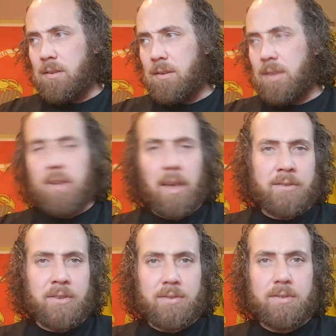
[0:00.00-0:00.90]
In
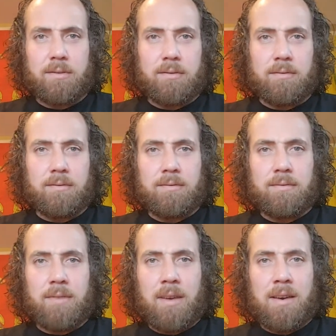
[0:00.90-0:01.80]
Texas,
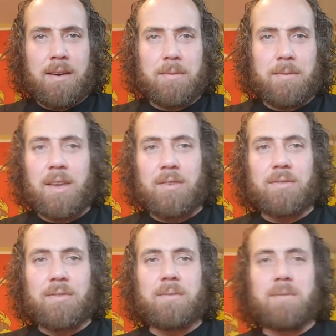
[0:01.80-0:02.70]
you
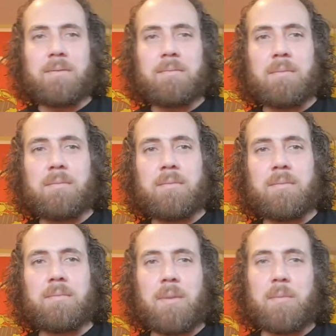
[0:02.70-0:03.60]
guys
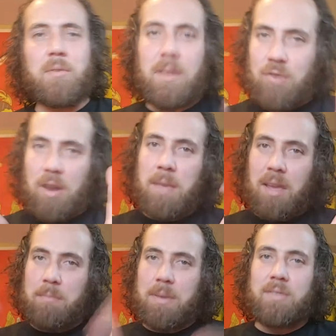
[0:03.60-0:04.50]
remember they tried to
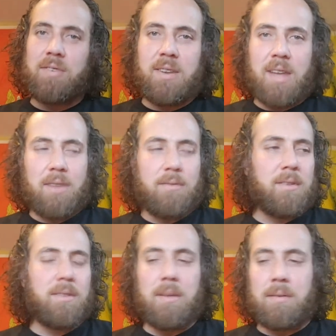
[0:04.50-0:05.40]
make a big scene out of
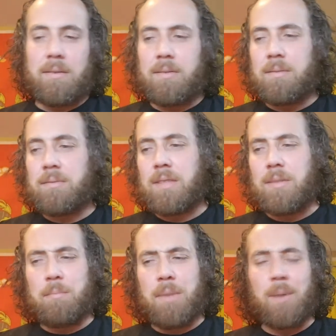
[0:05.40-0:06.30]

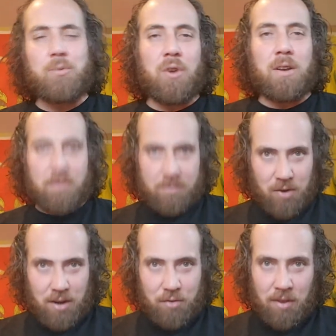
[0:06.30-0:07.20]
that the pickup truck
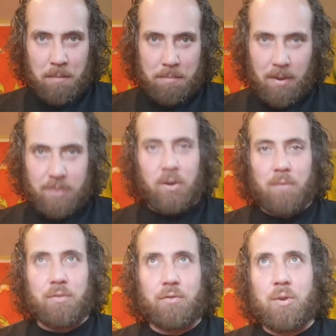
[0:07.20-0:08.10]
tried to run the bus
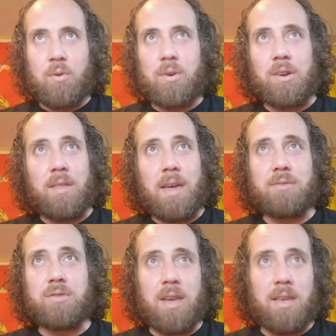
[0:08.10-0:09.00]
off the road and all
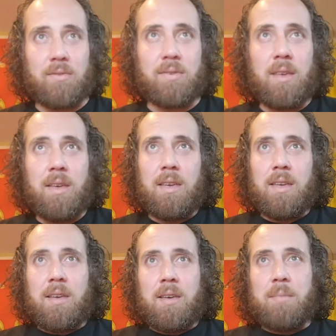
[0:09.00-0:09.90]
that jazz.
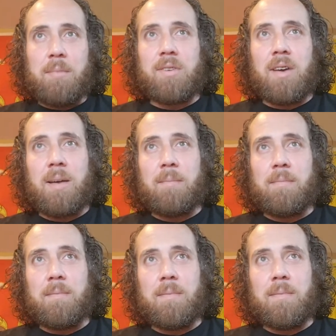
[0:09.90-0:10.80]
But
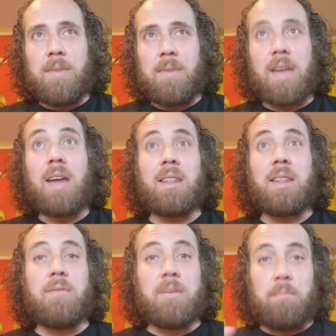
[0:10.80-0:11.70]
again, I
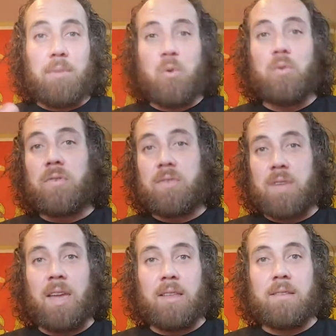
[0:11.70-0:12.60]
live in a blue
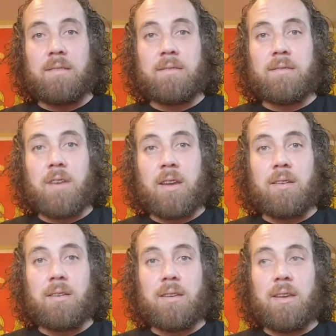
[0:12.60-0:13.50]
state,
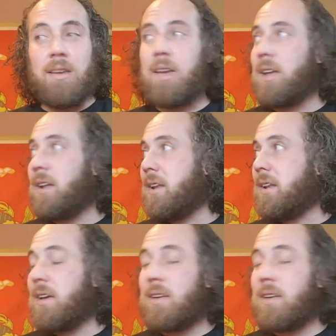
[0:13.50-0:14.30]
right? And